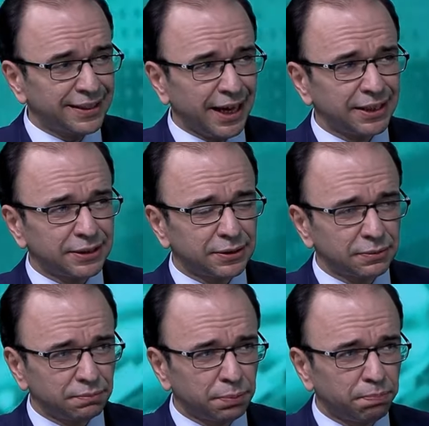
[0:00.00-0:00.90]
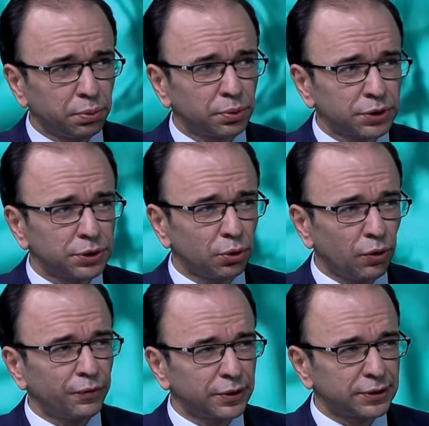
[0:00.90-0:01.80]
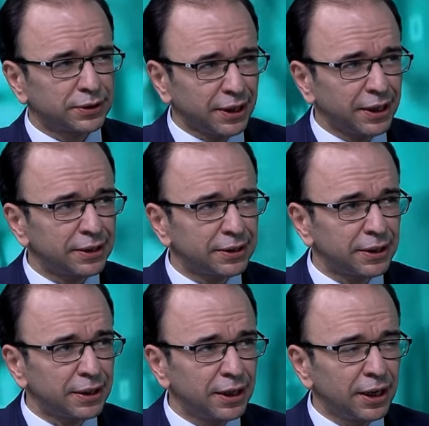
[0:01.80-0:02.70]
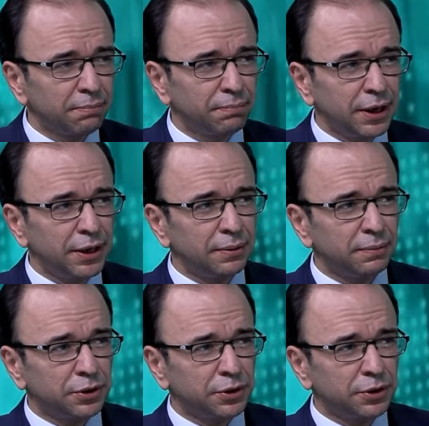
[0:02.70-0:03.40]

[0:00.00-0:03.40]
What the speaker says: that proportion of the society may